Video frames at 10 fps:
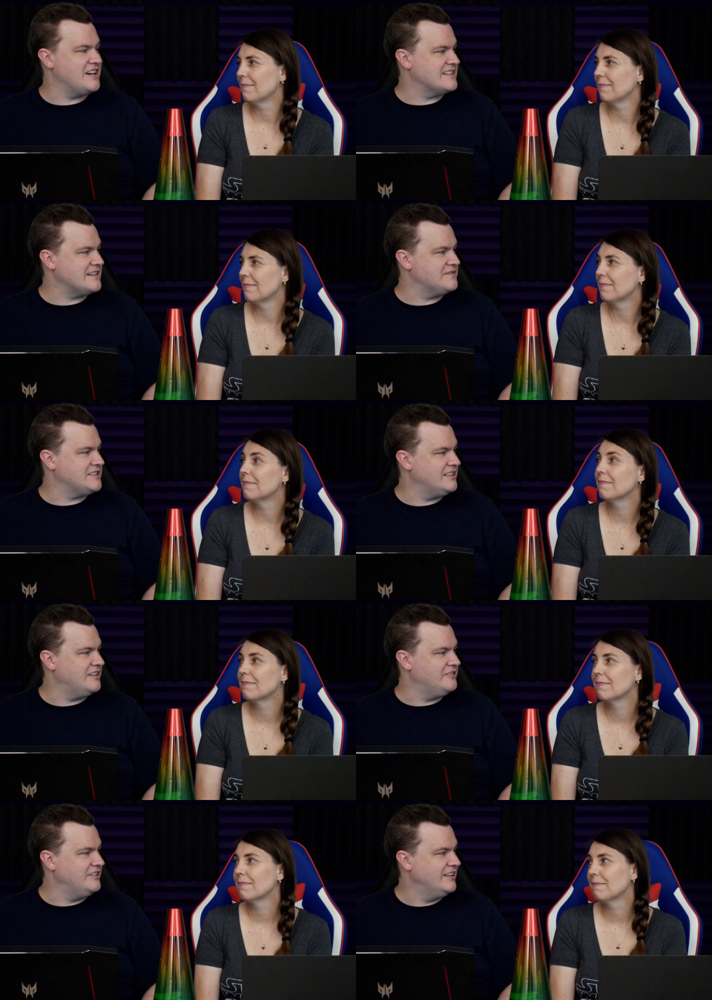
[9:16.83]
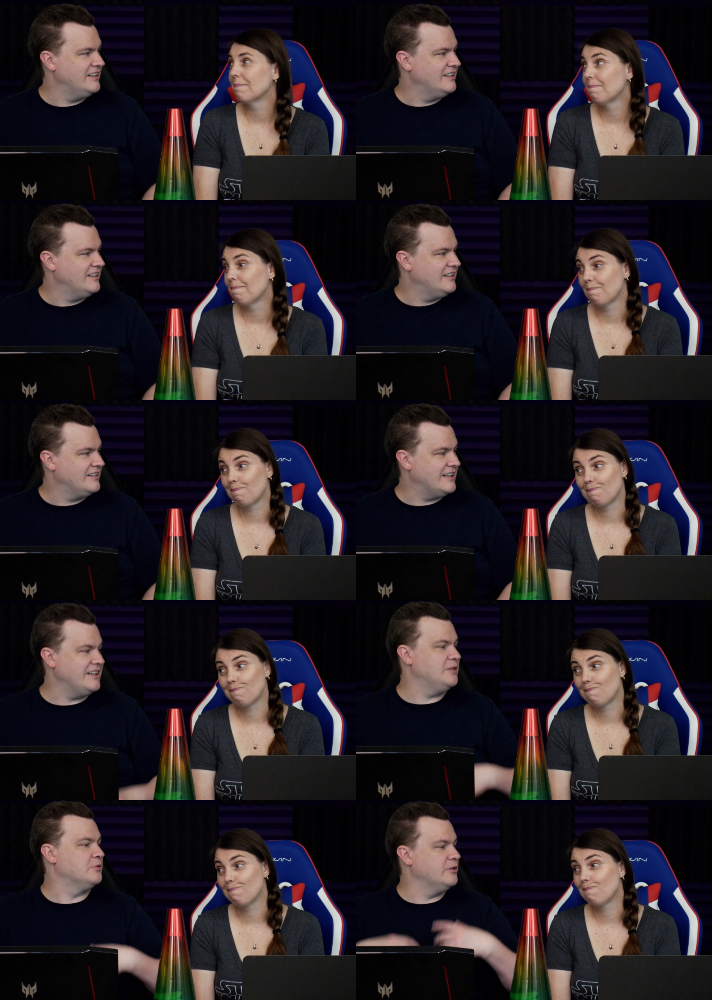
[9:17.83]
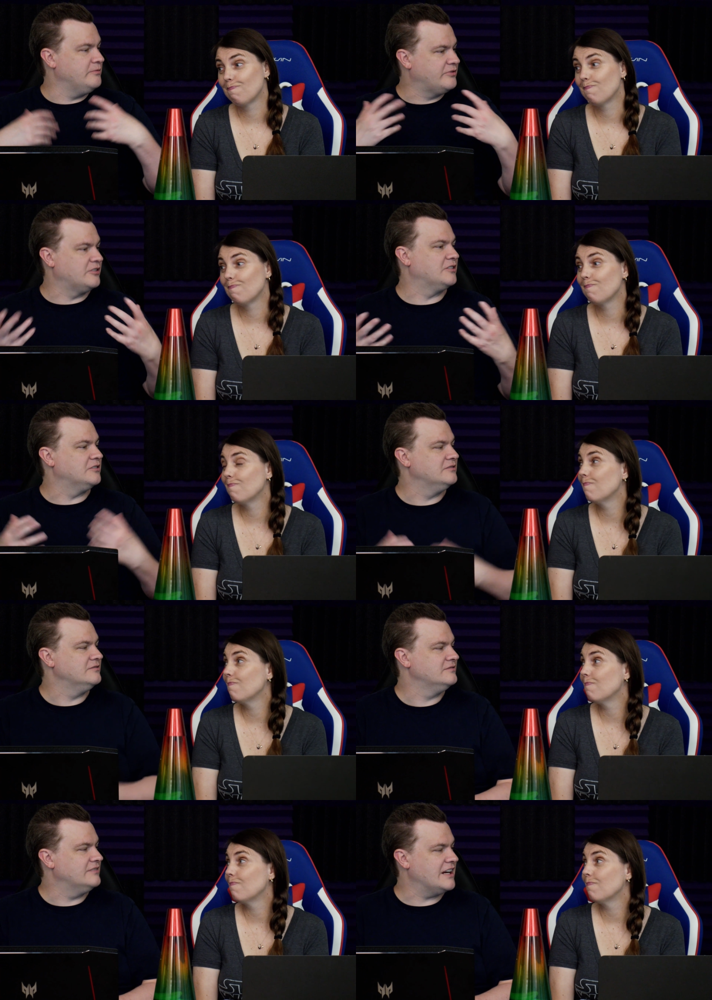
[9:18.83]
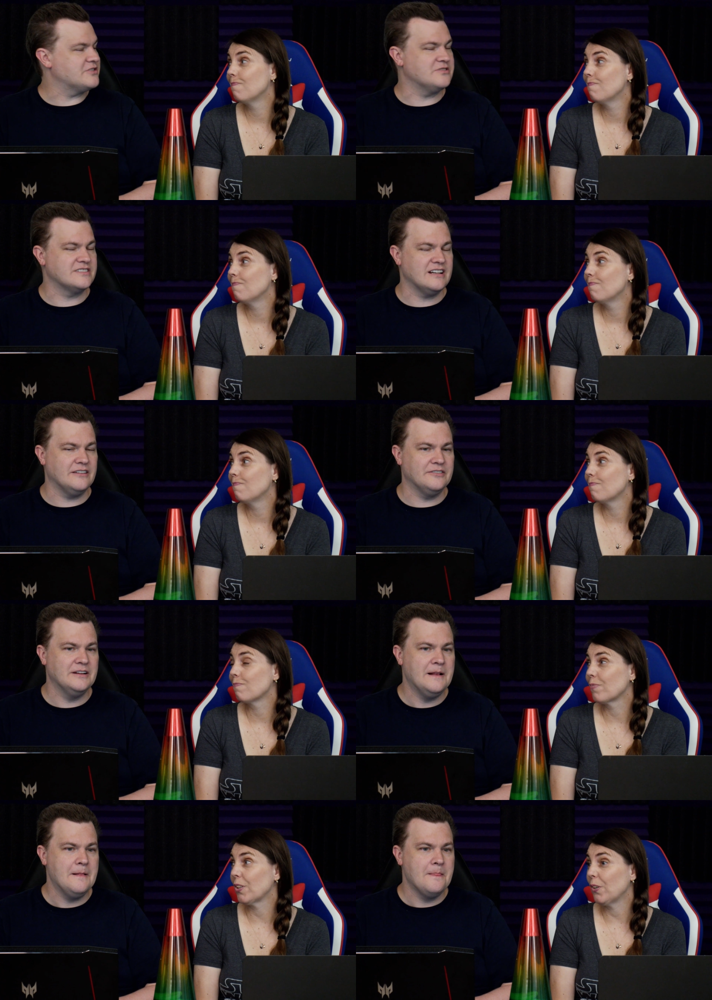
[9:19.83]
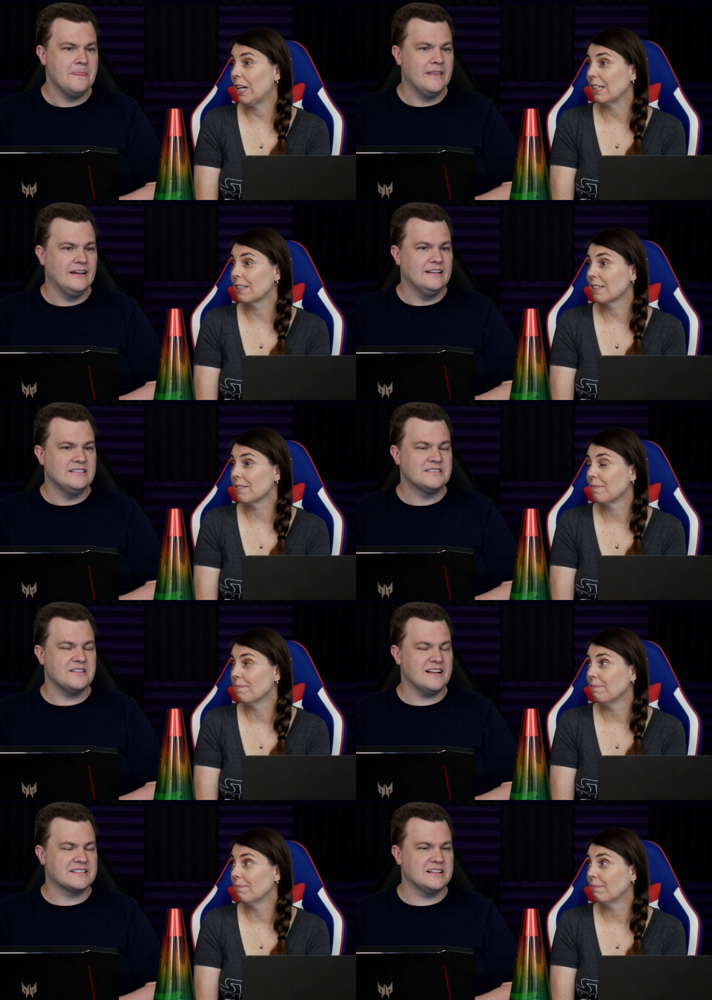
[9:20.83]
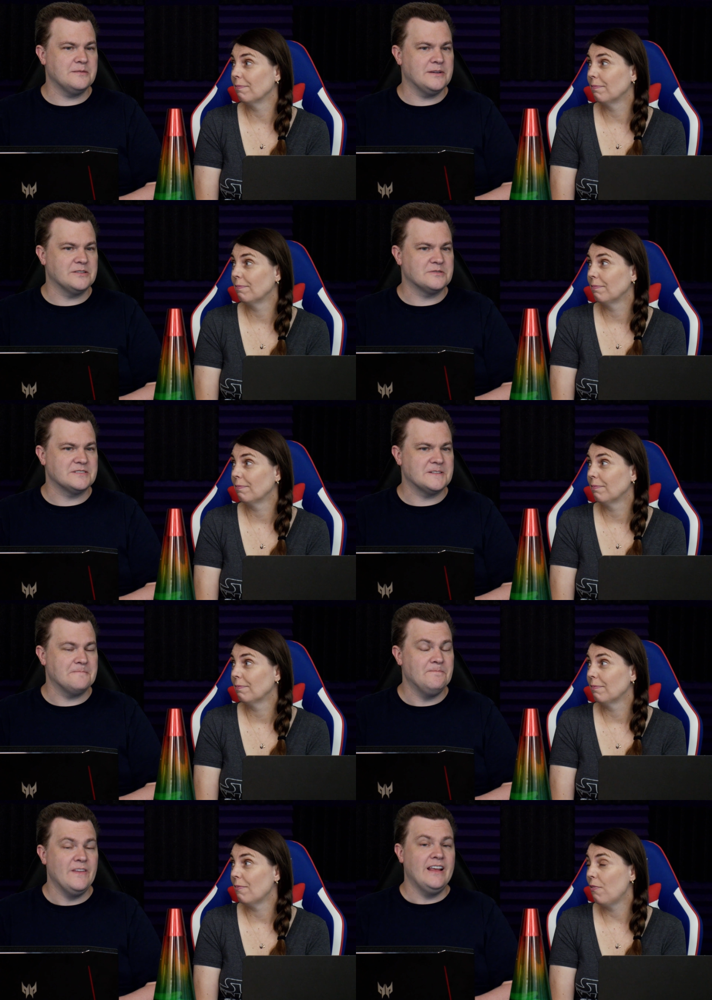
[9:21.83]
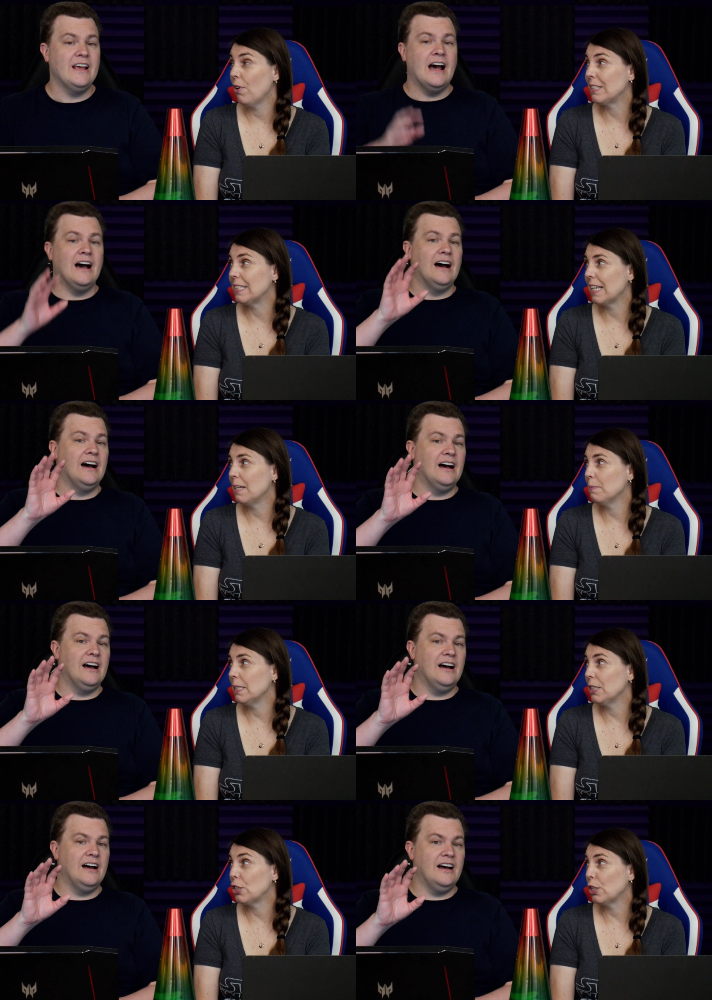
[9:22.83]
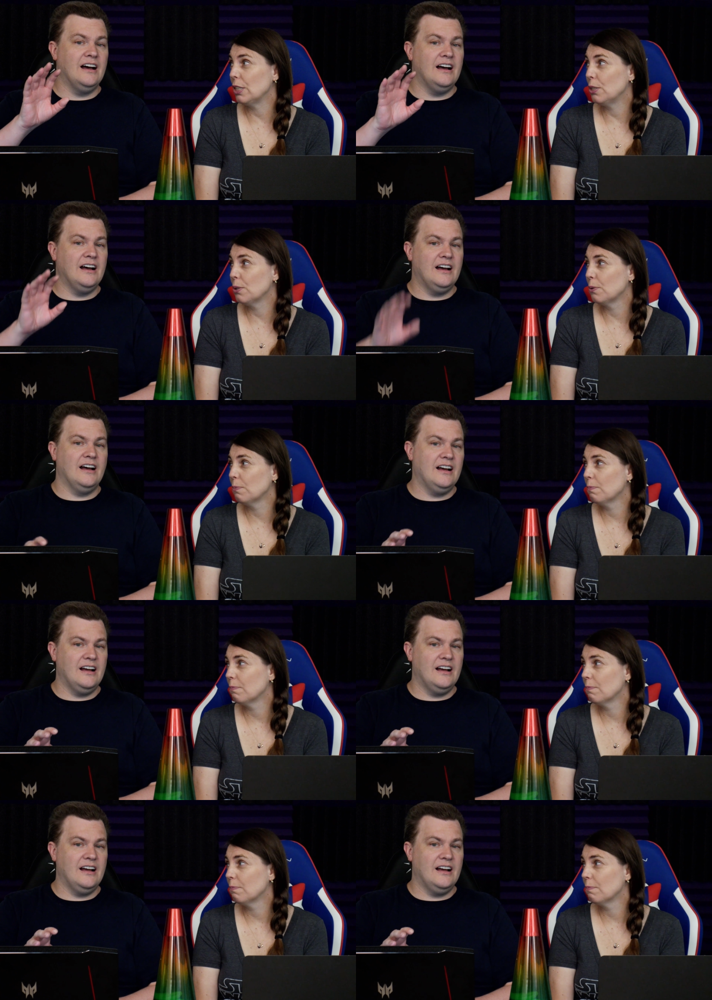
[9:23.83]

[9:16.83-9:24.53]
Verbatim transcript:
Speaker 1: 1700 they need room for extra stuff. Correct. So that's going to be interesting.
Speaker 2: Versus AMD's 32.